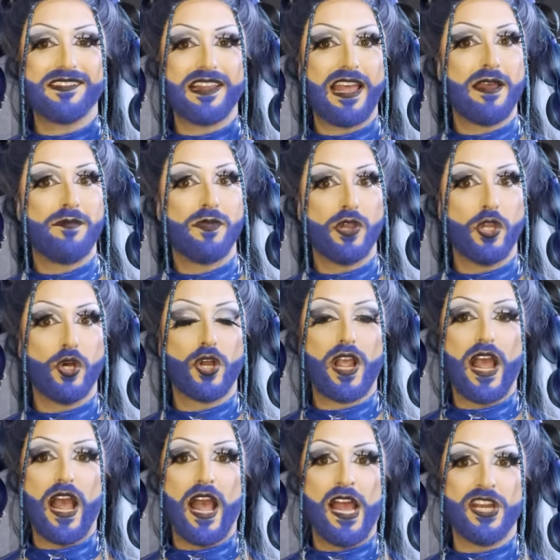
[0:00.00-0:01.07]
same look
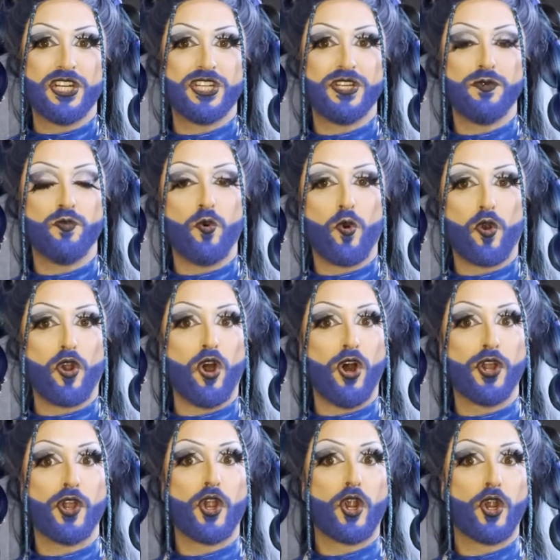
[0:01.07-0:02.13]
as she wore
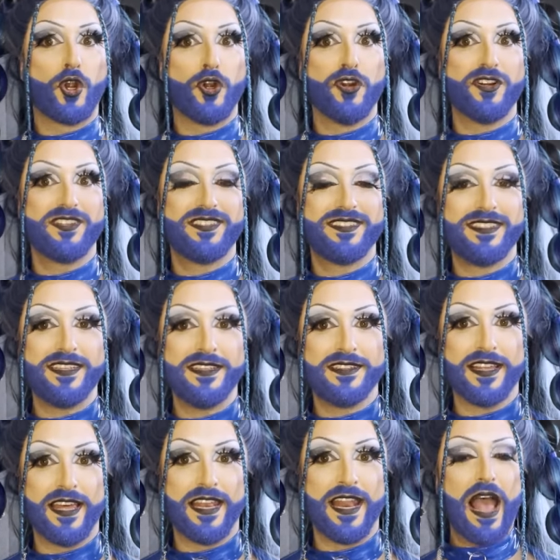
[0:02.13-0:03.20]
on her season.